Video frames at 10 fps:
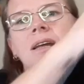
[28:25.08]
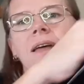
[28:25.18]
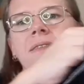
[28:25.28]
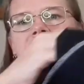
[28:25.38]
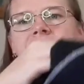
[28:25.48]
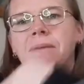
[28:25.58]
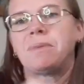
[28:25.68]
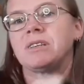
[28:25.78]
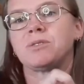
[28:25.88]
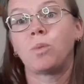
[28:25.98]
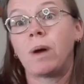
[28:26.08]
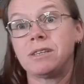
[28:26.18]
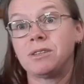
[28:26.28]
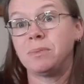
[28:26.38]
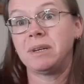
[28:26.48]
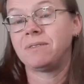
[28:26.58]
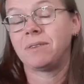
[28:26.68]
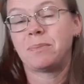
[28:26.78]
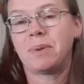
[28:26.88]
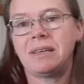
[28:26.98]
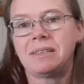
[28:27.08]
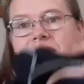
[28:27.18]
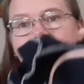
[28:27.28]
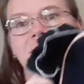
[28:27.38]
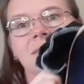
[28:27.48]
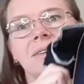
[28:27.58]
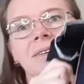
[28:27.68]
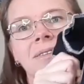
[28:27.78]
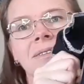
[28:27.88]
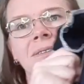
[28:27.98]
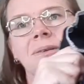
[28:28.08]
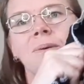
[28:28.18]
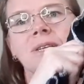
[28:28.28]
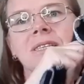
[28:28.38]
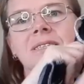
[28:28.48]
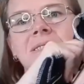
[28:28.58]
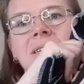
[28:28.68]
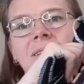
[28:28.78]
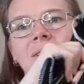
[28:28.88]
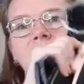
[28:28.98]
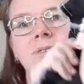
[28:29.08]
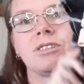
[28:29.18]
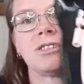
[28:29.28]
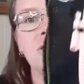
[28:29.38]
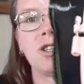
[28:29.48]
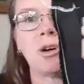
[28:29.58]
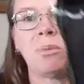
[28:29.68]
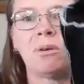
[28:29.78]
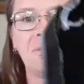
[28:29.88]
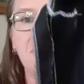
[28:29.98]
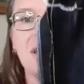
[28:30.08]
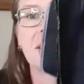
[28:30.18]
and this fabric's way too big for the piece, so once it's done I will just chop off the